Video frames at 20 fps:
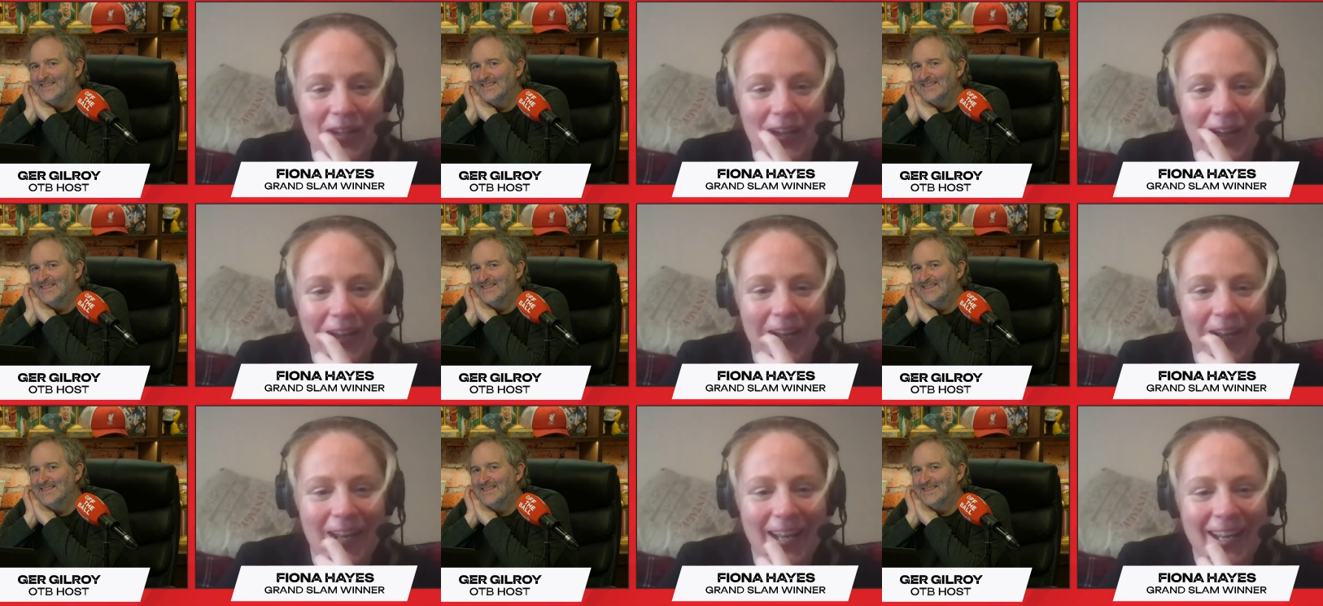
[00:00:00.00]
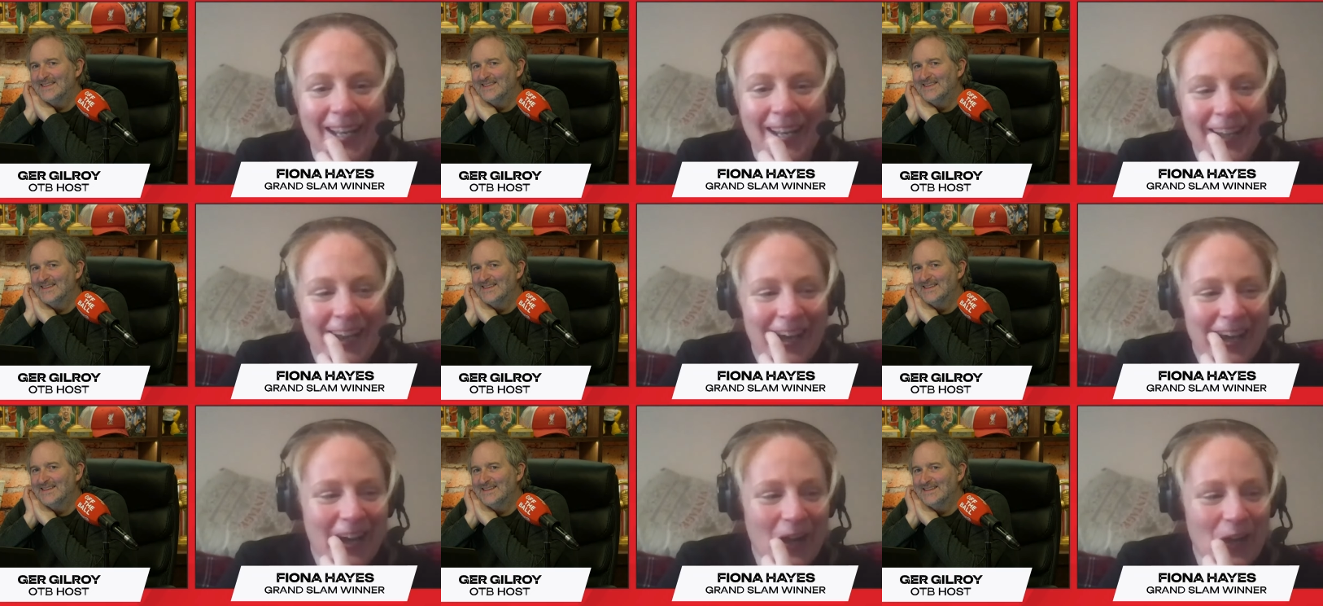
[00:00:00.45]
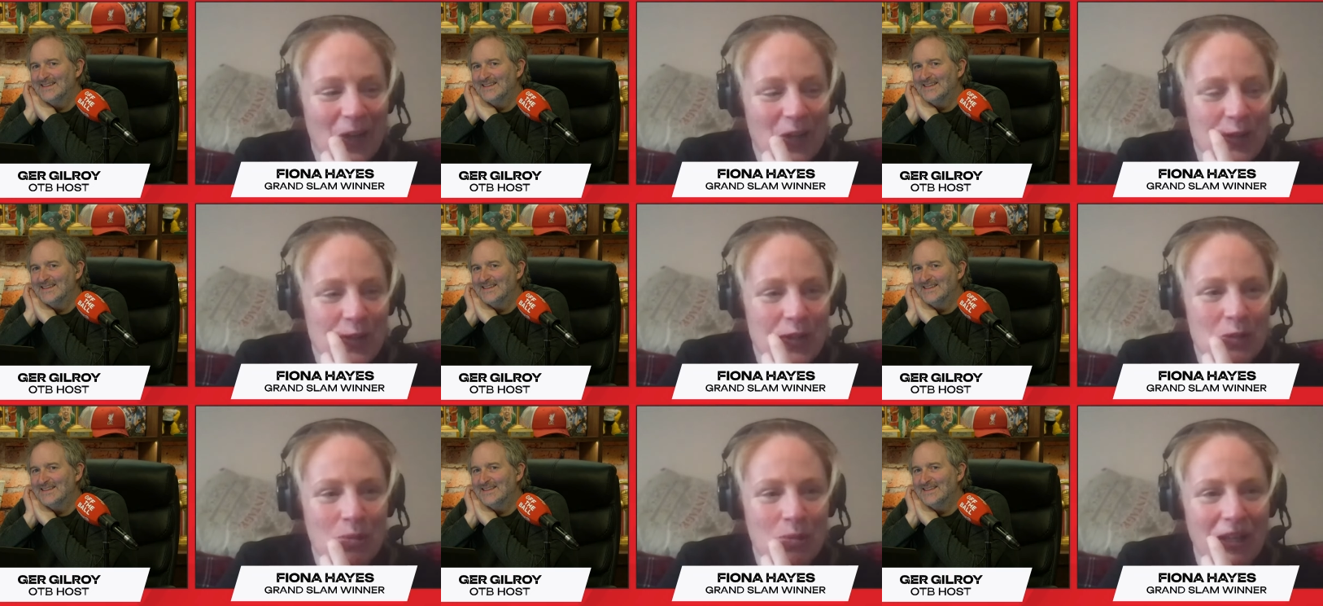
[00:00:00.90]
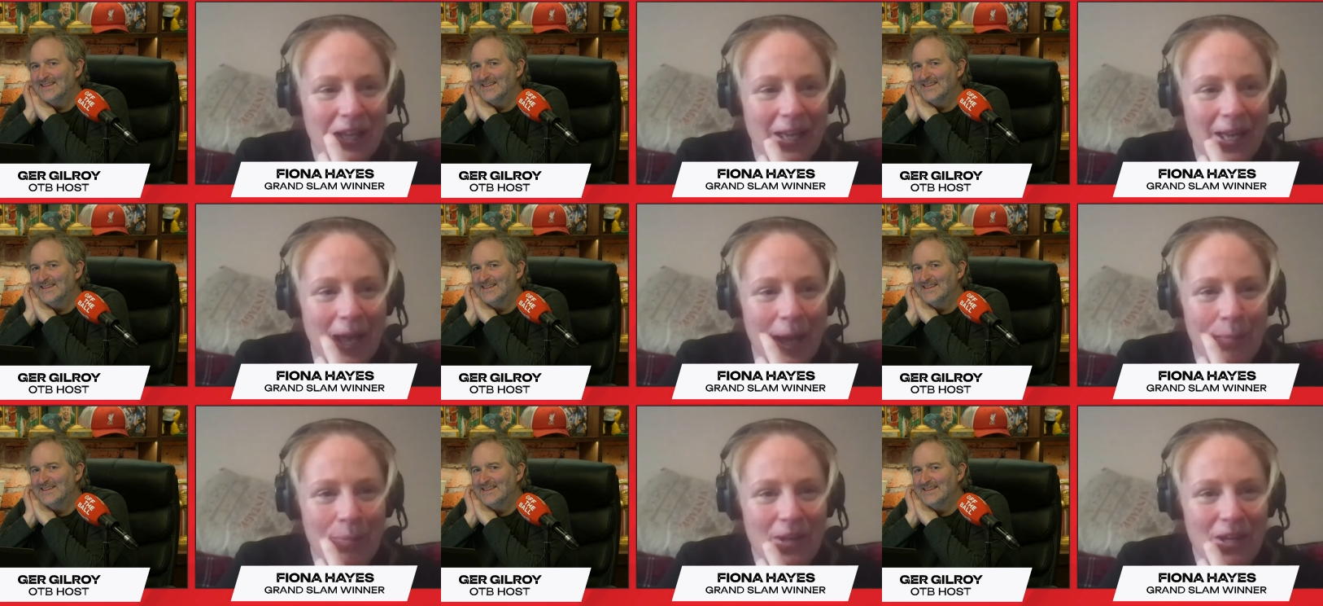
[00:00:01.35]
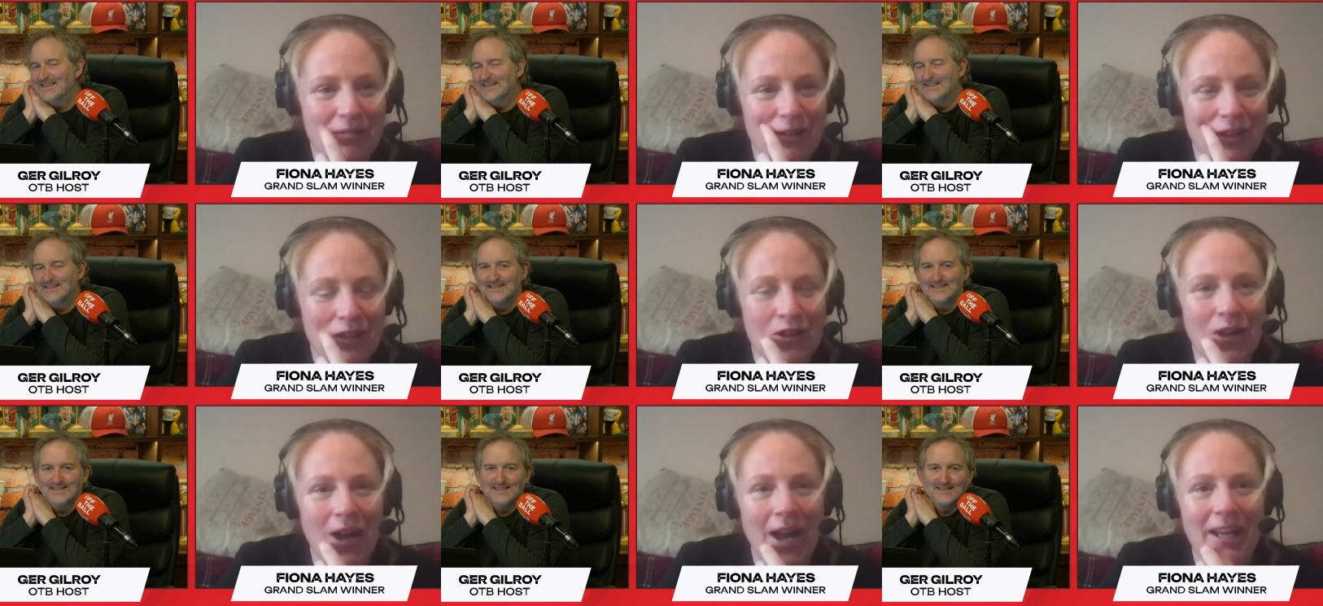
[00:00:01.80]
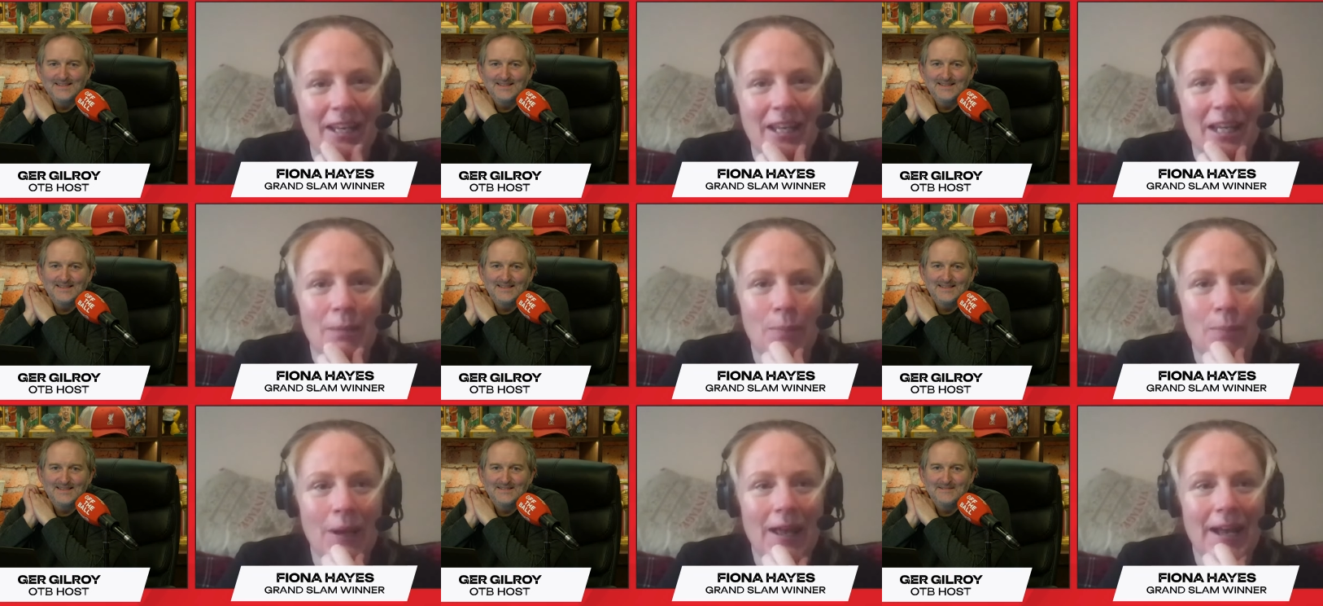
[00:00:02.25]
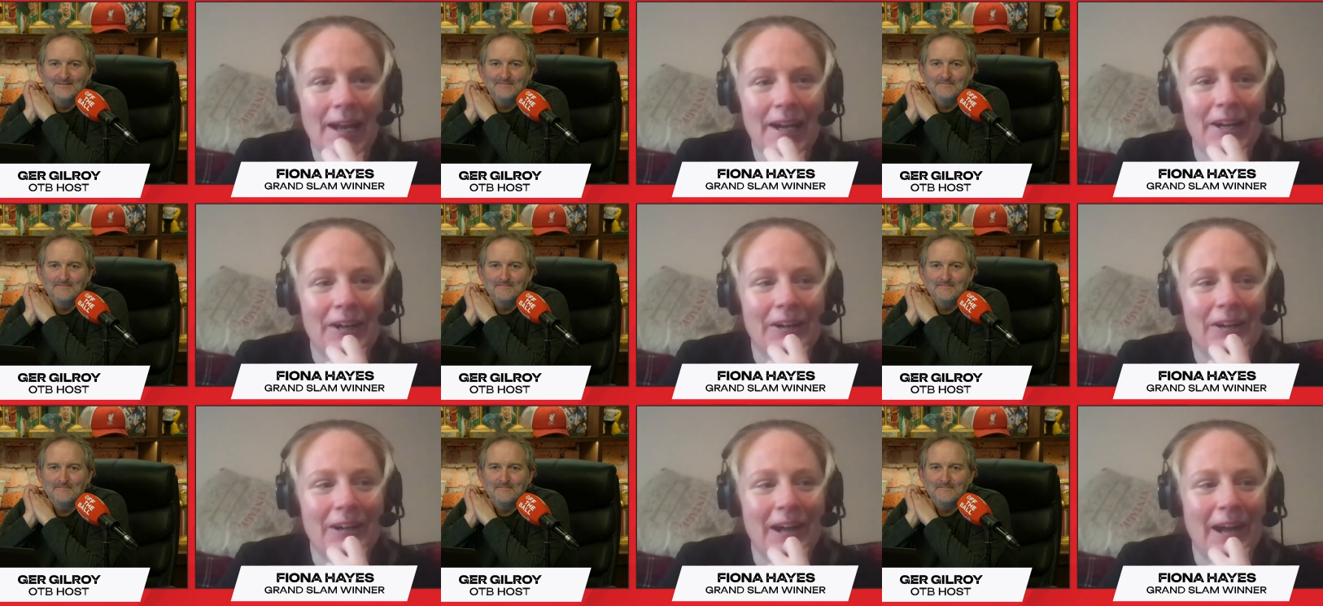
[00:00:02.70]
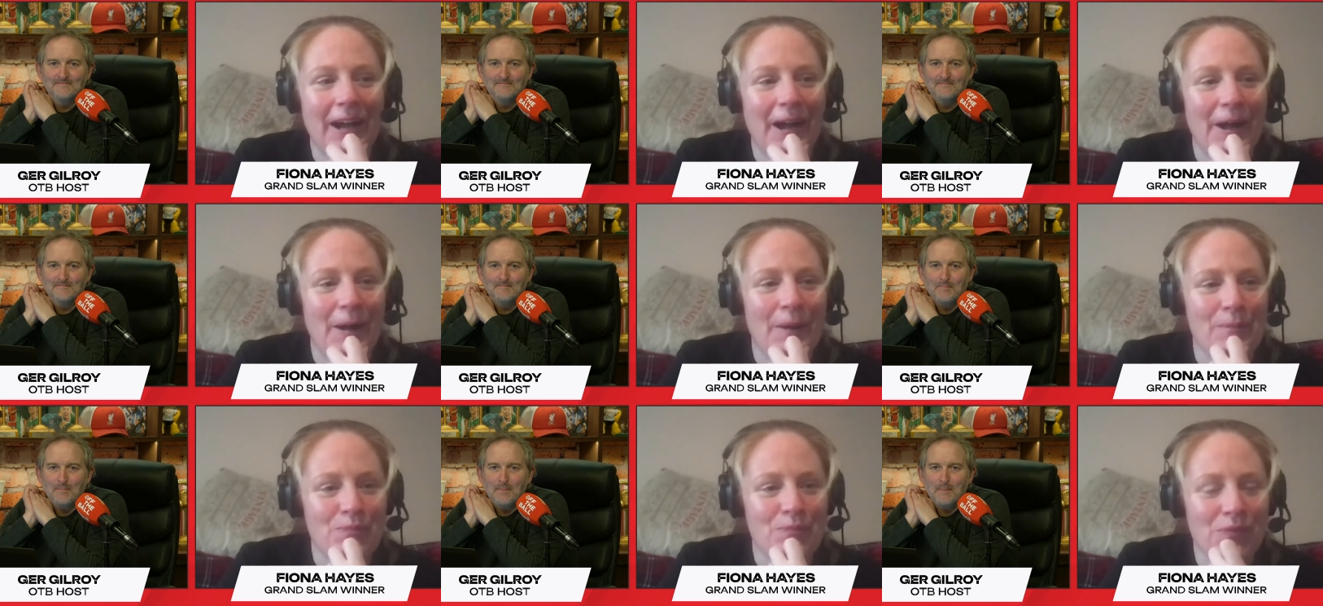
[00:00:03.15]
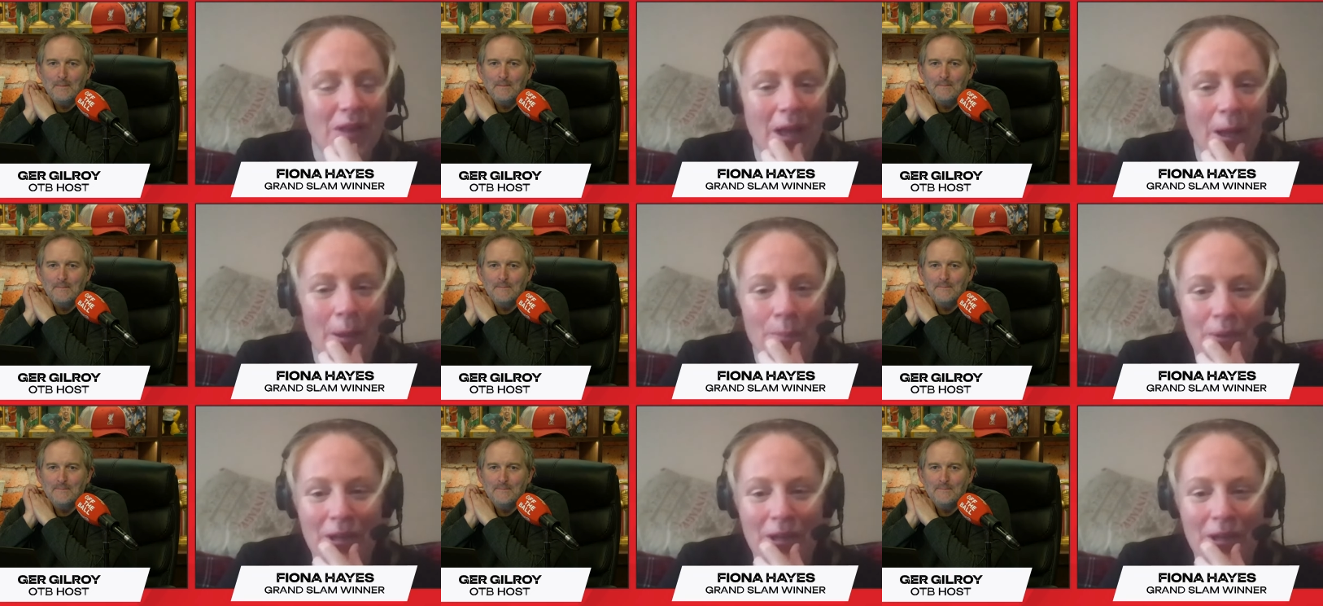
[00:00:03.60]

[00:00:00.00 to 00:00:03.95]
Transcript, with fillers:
Speaker 1: I, I used to be a, a bit of a cranky player, um, a